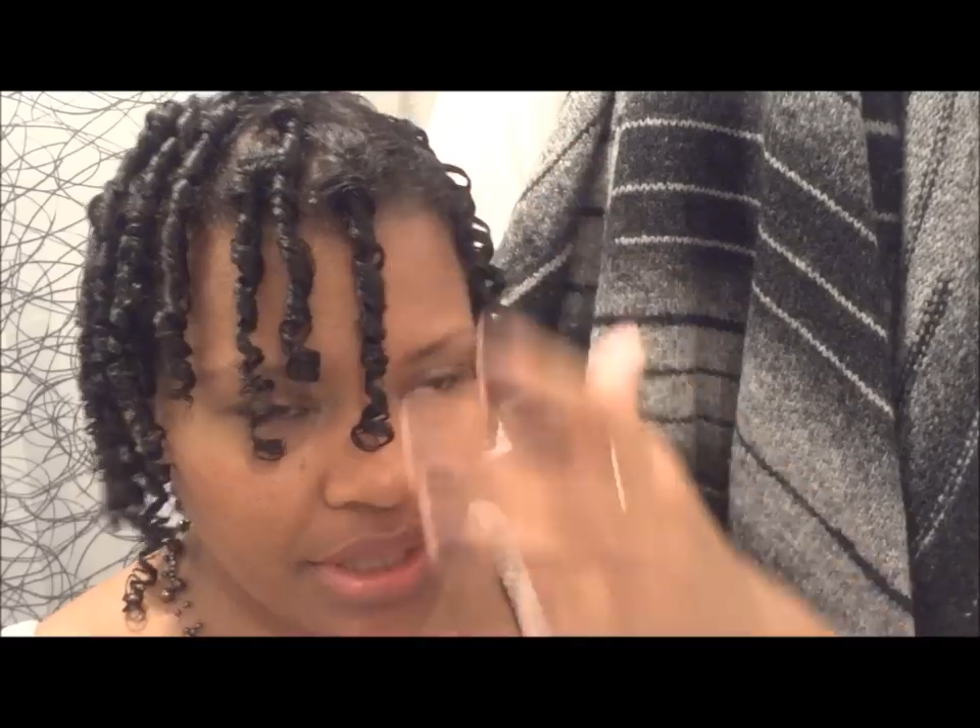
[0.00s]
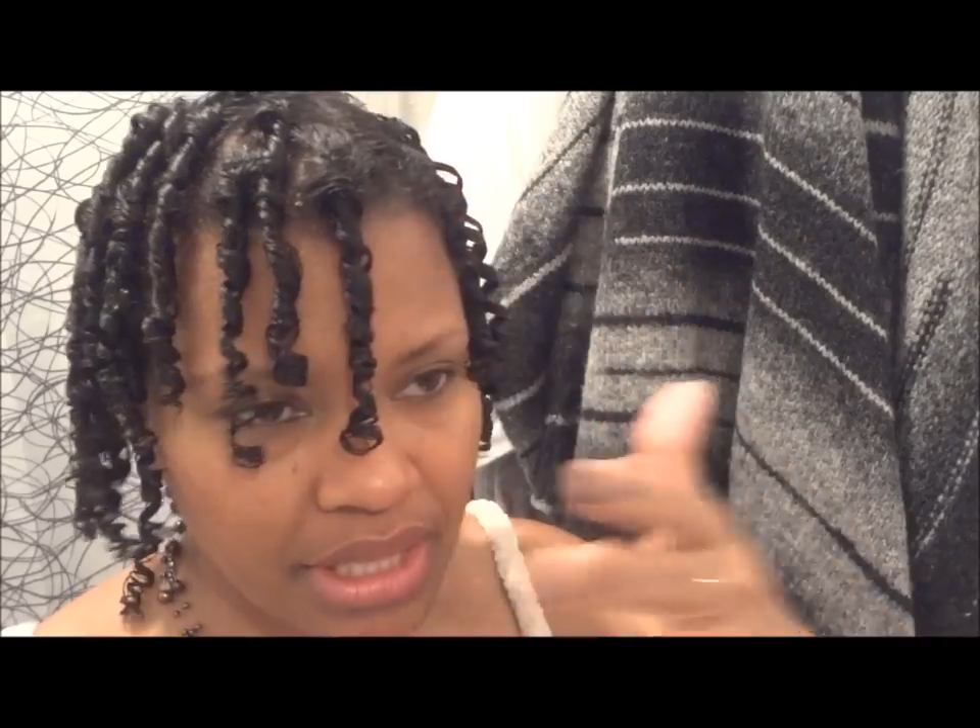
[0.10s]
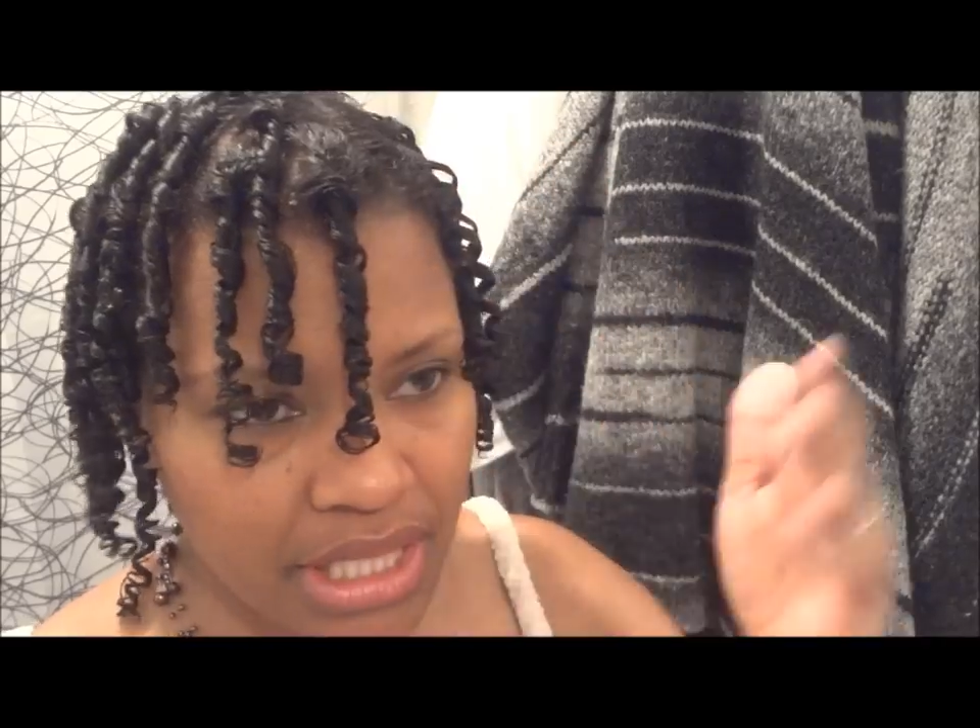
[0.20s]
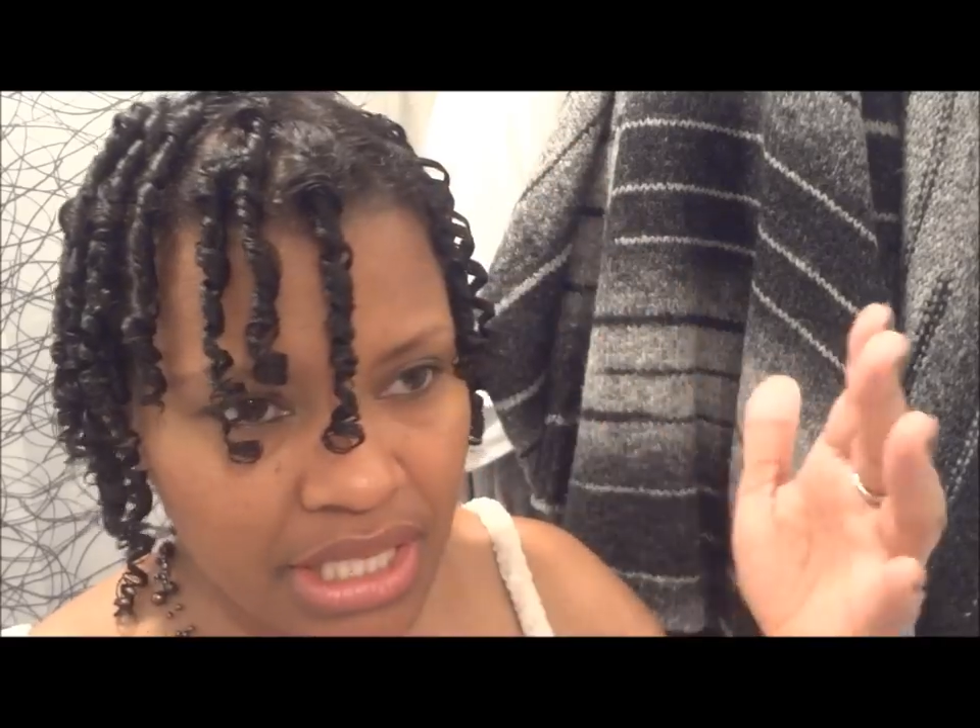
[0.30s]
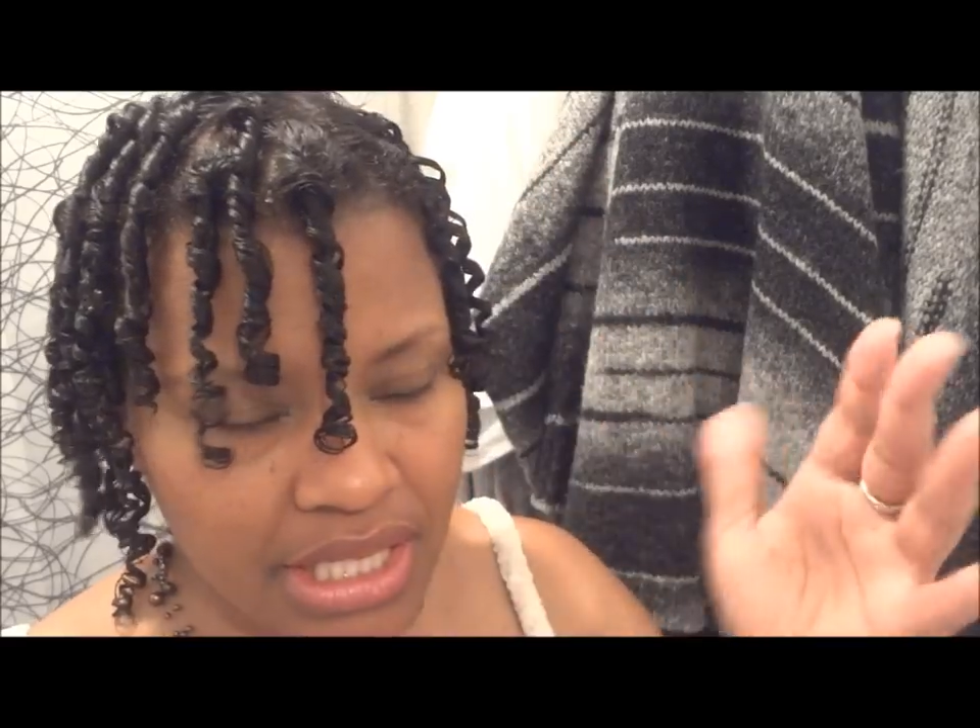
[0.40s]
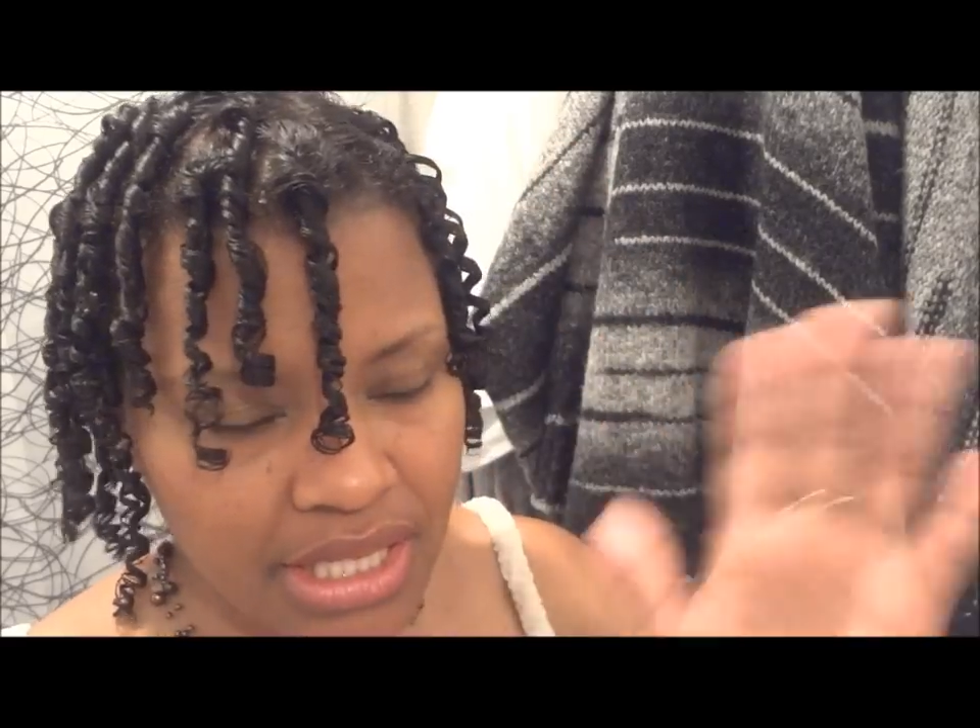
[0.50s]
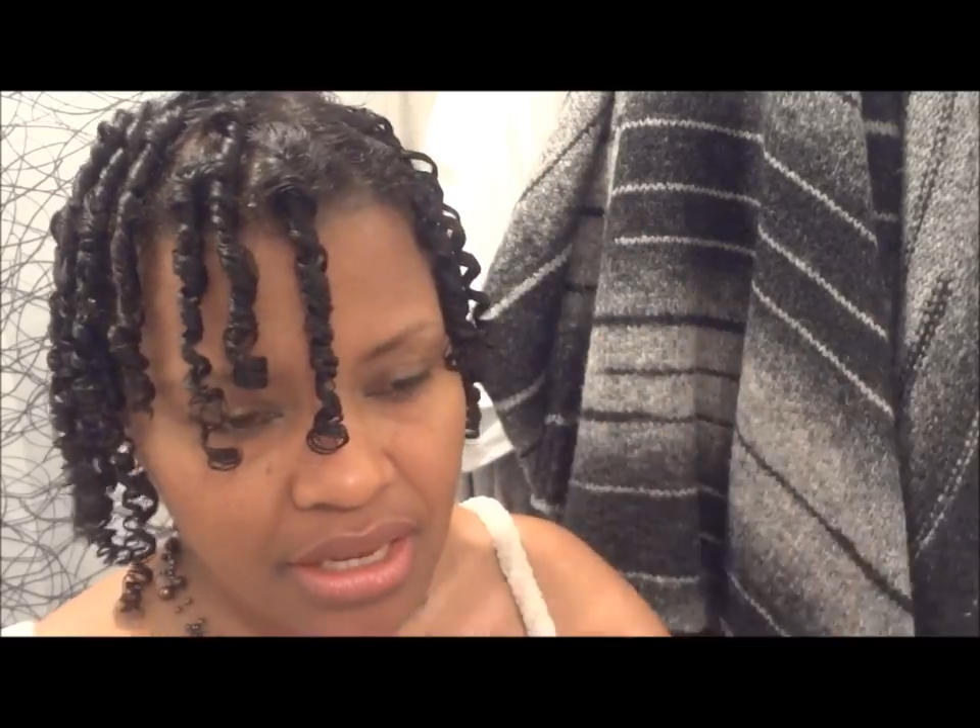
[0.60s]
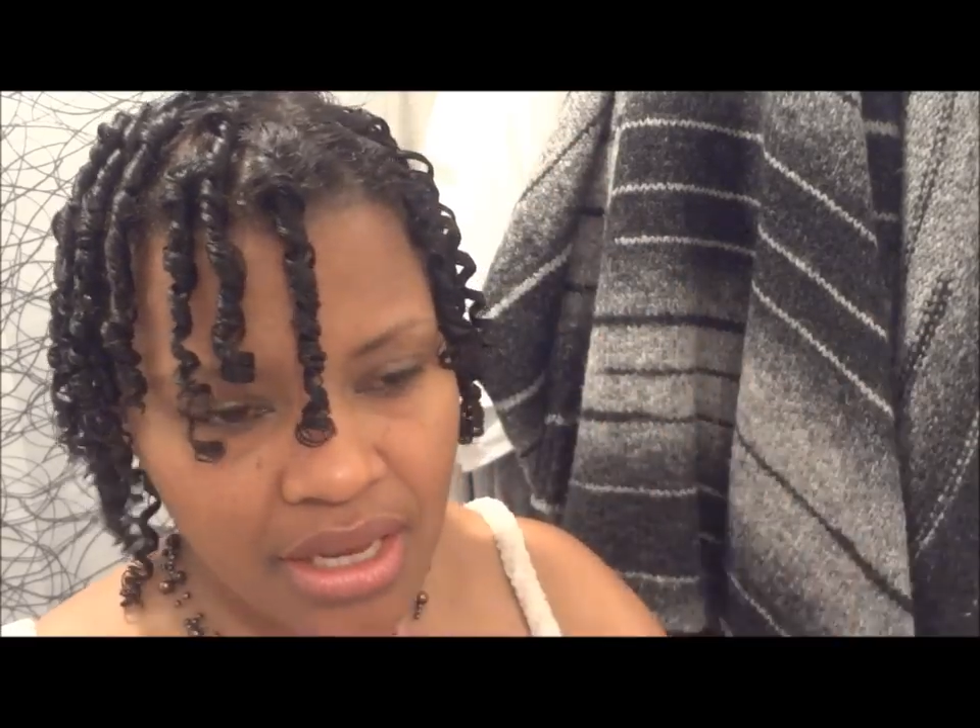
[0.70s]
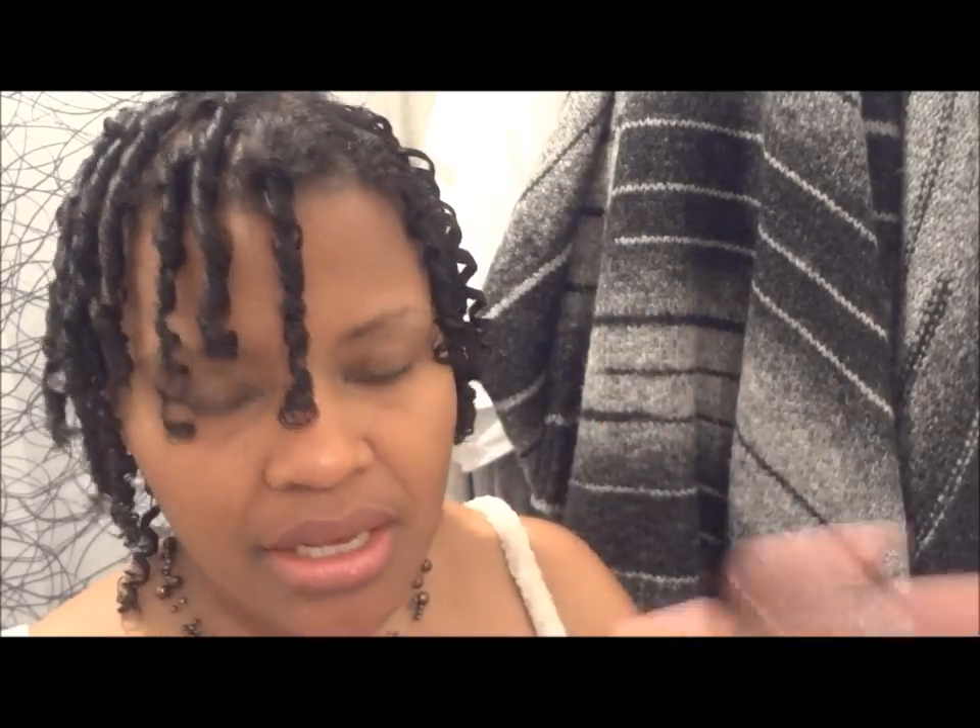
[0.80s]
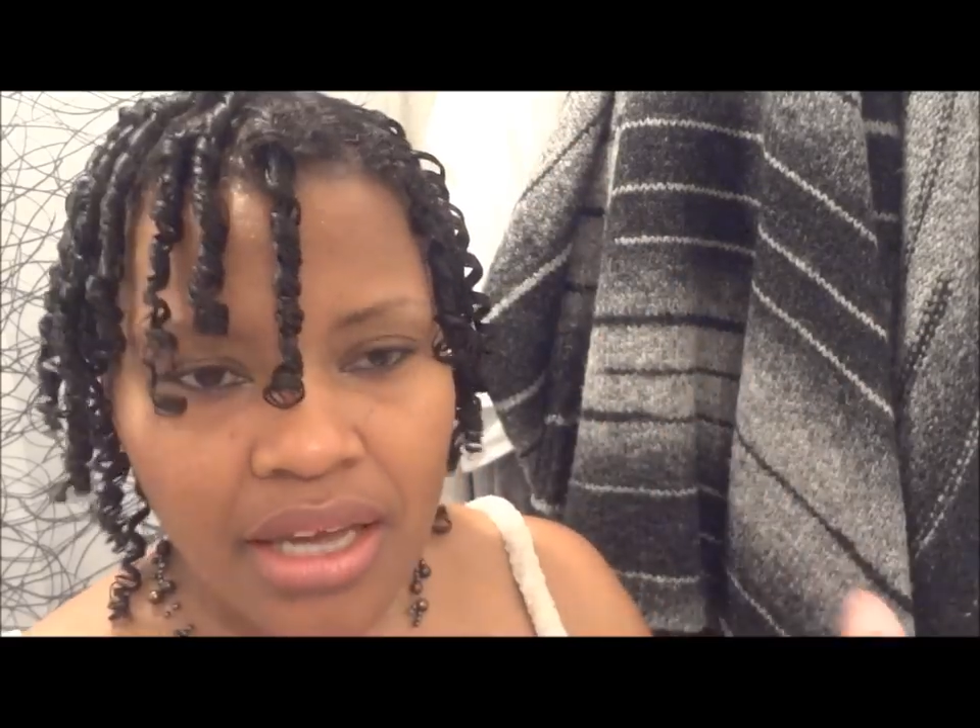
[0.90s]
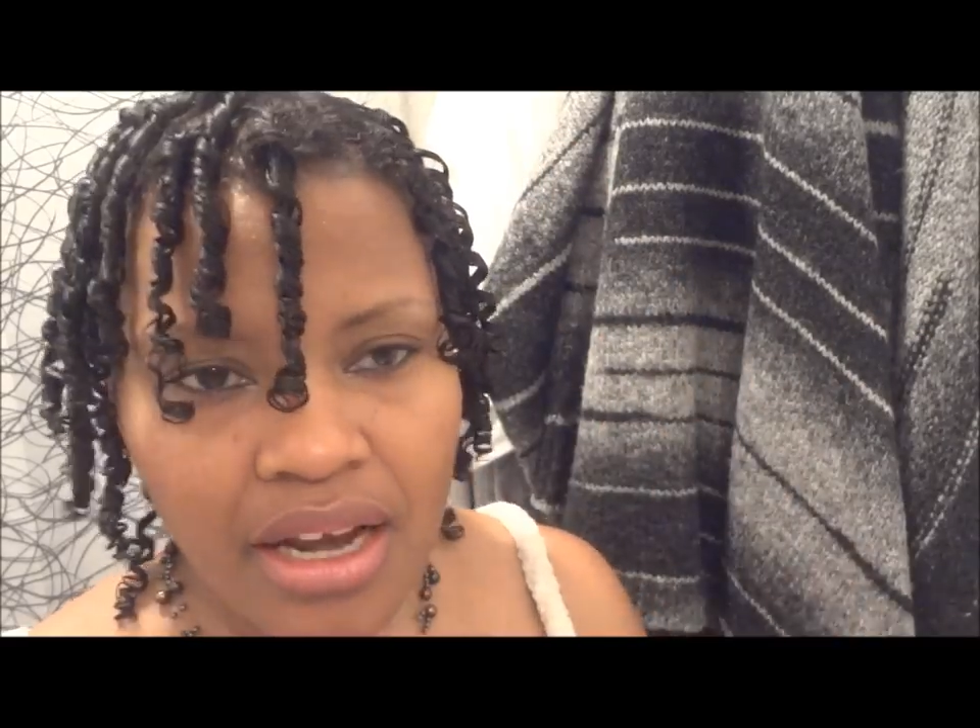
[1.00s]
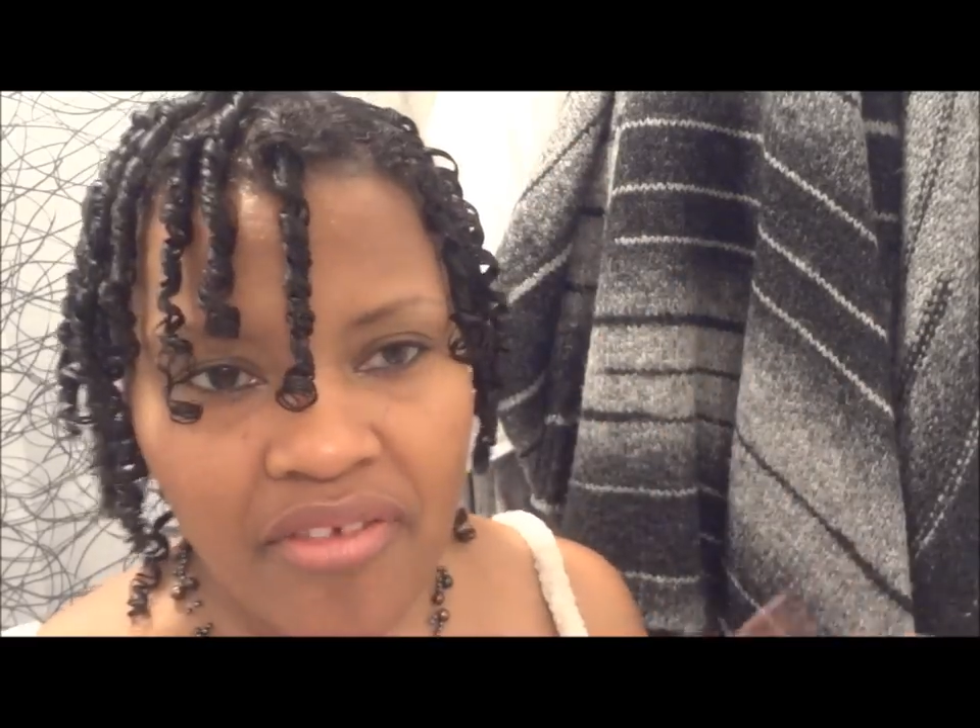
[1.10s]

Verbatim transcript: these kind